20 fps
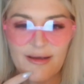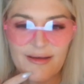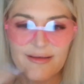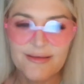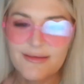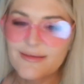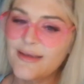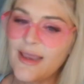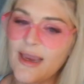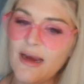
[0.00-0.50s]

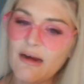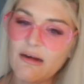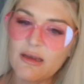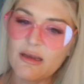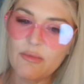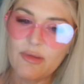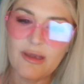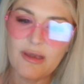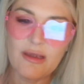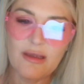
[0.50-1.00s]
Scary
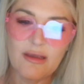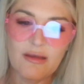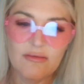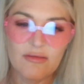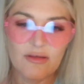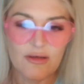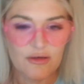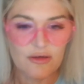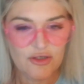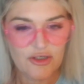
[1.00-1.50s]

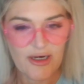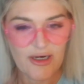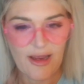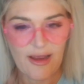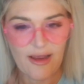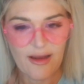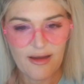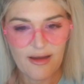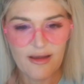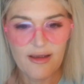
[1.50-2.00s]
bees,
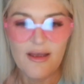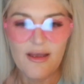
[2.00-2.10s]
check.